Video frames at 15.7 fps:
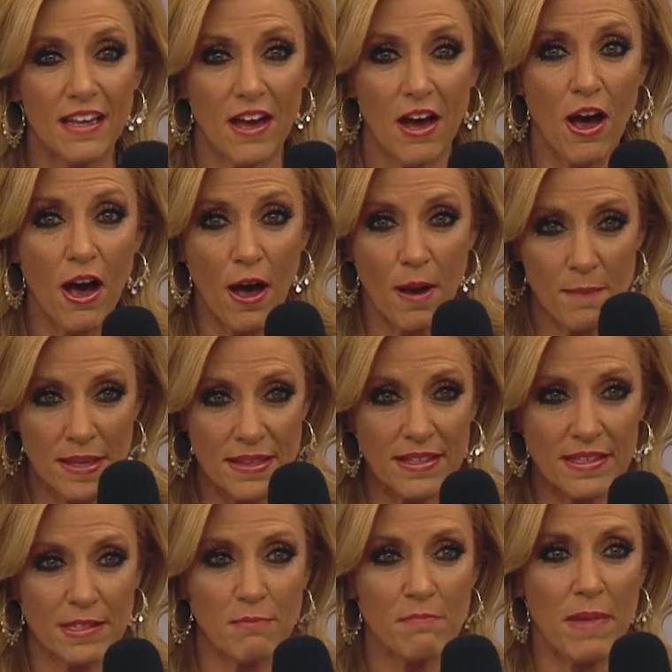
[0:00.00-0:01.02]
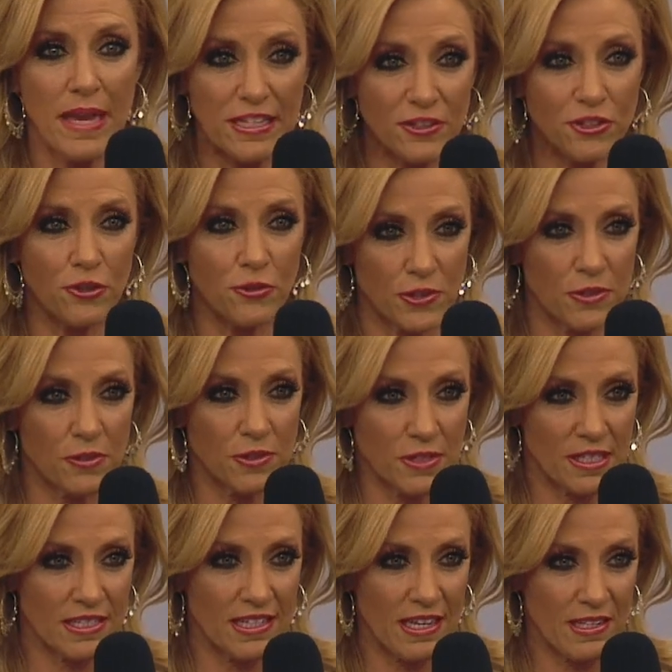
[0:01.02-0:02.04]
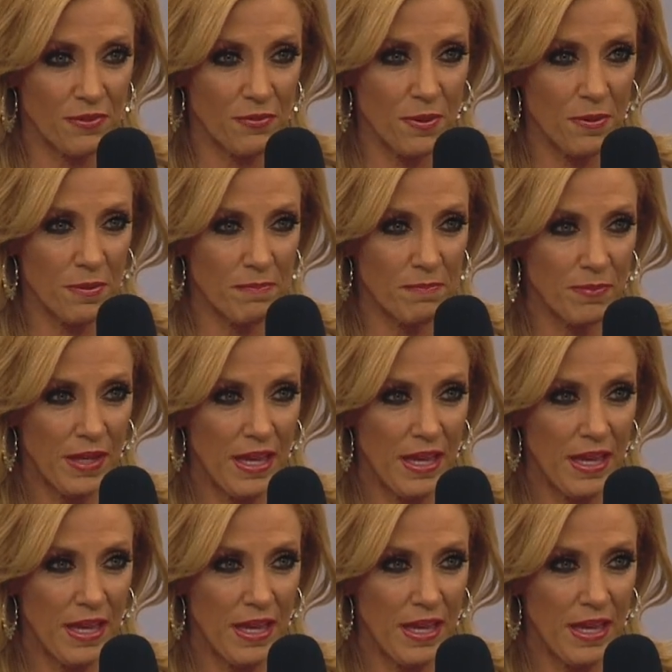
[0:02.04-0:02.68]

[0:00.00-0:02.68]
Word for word: common that's made you so successful?